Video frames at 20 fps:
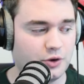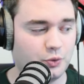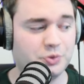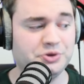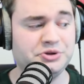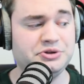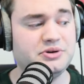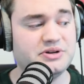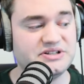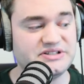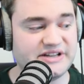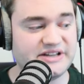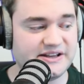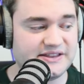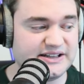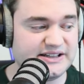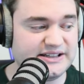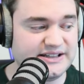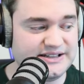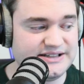Well, you can take
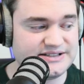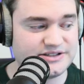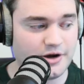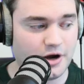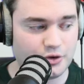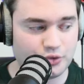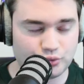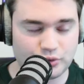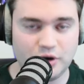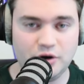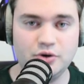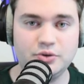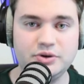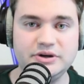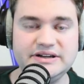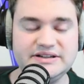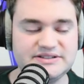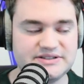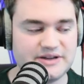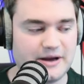the Nissan Rogue,
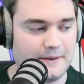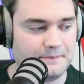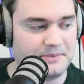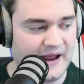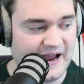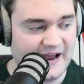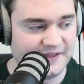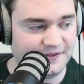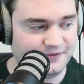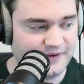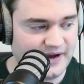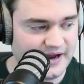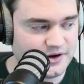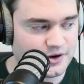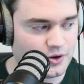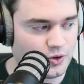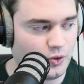Nissan Pathfinder,